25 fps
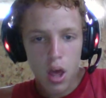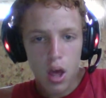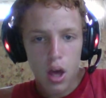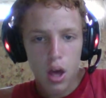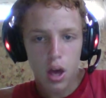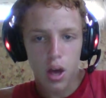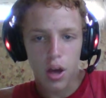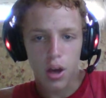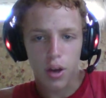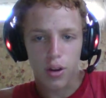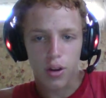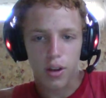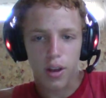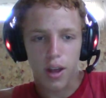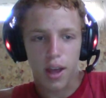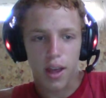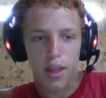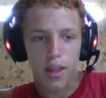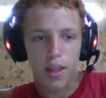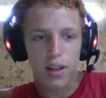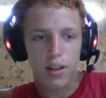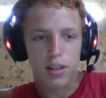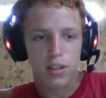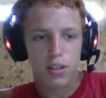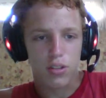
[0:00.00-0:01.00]
Okay,
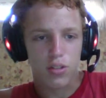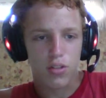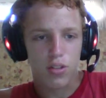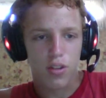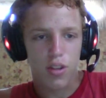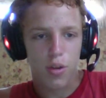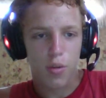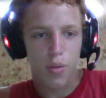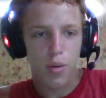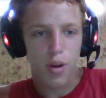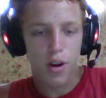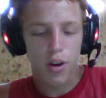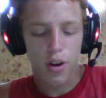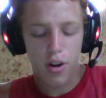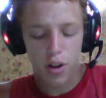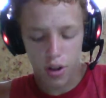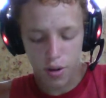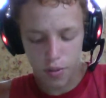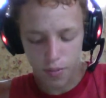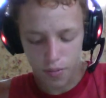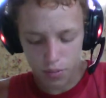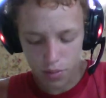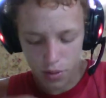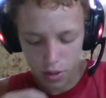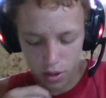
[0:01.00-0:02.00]
this is really weird.
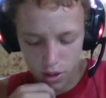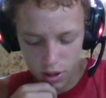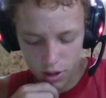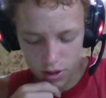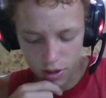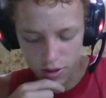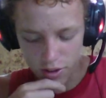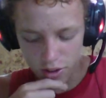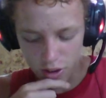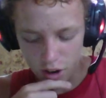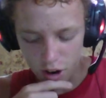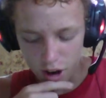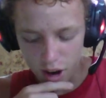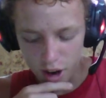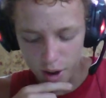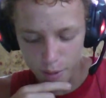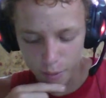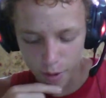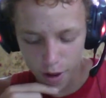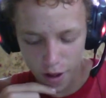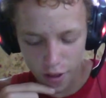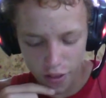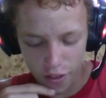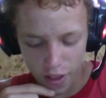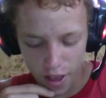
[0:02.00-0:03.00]
Sorry
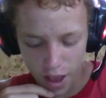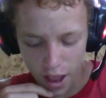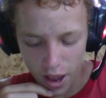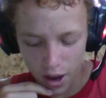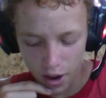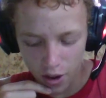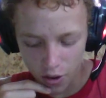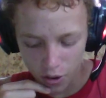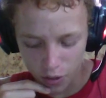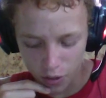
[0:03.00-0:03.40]
about that.